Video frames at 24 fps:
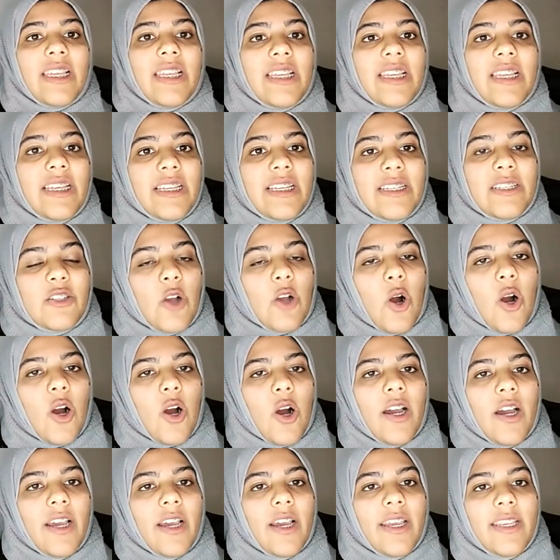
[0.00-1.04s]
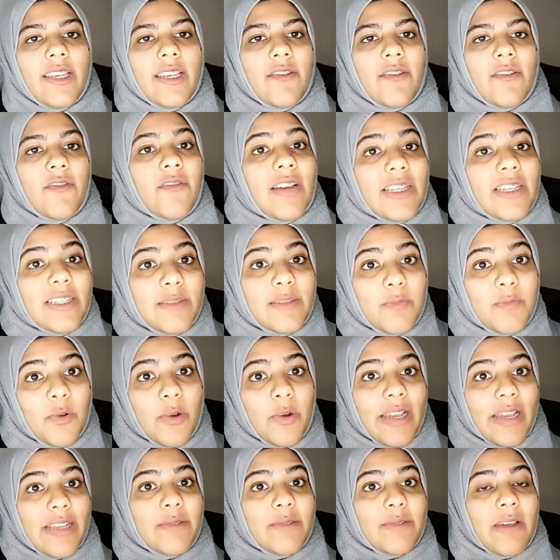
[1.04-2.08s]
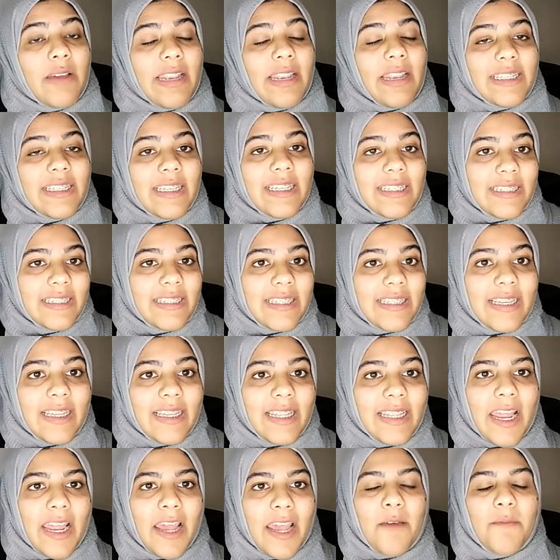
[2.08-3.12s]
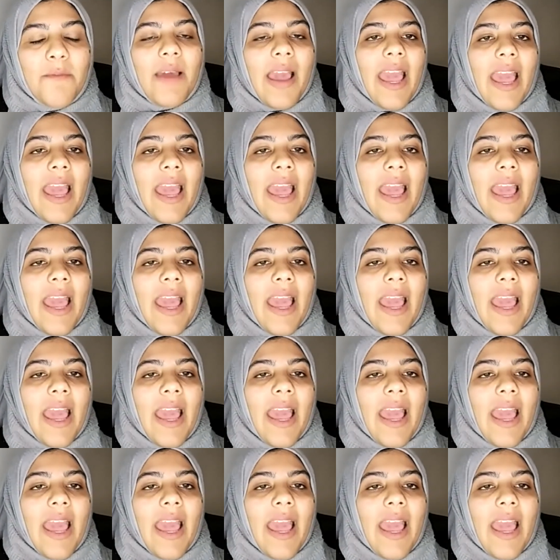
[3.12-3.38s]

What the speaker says: is on Facebook as well as Instagram,